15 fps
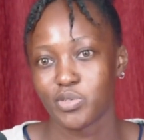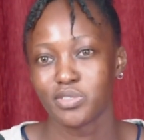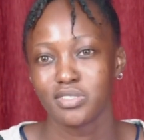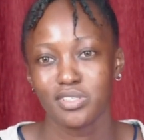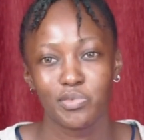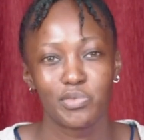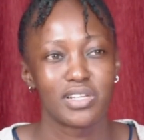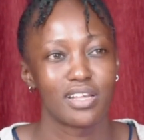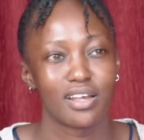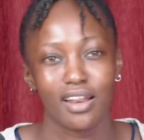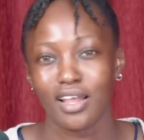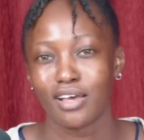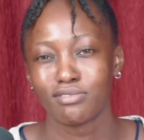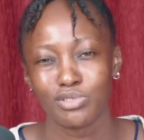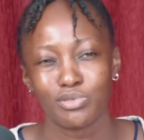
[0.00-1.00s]
Someone that
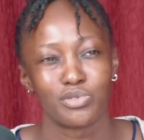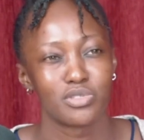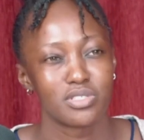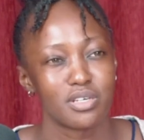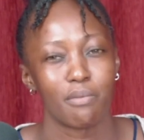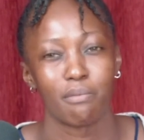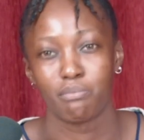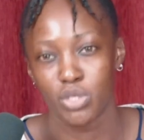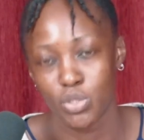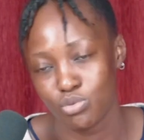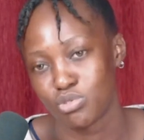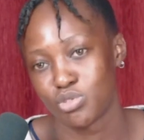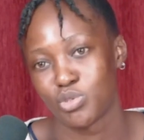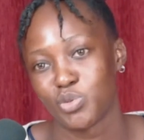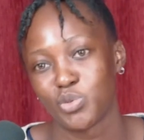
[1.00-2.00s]
loves you will not
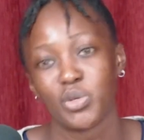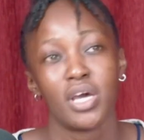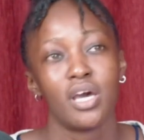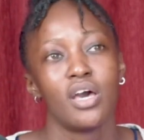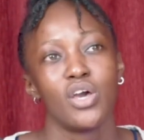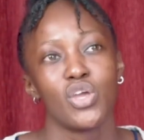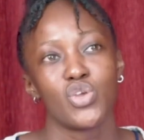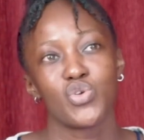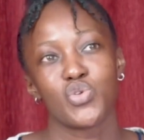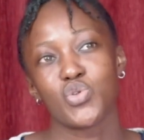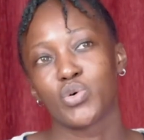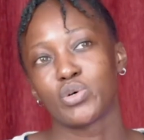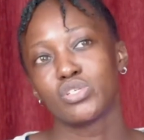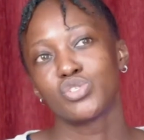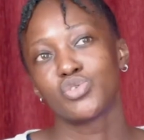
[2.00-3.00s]
abuse you.
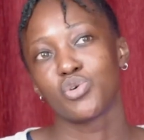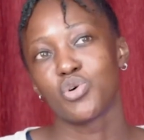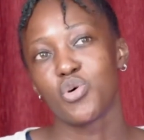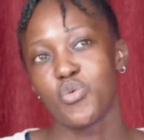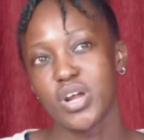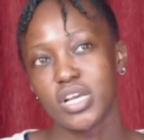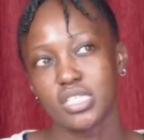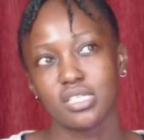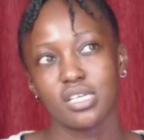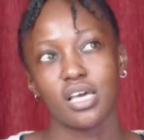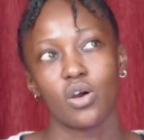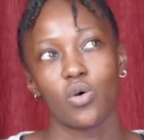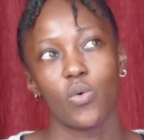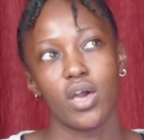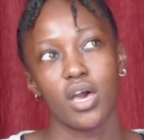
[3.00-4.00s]
So raising
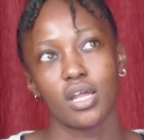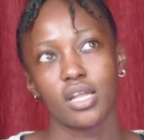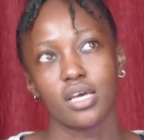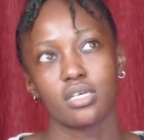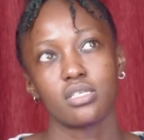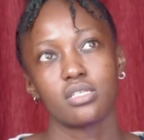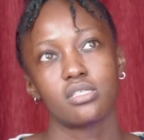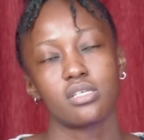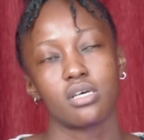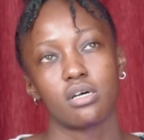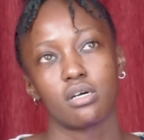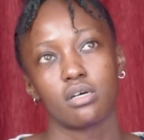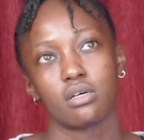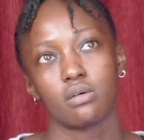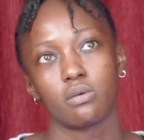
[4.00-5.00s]
awareness
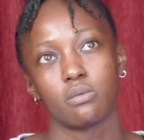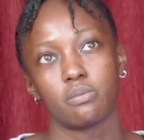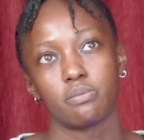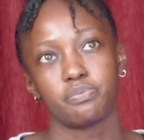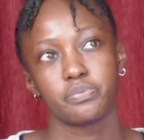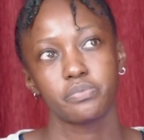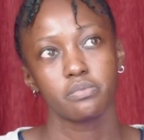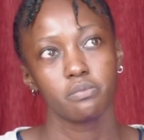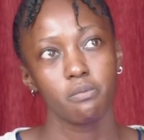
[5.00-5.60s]
on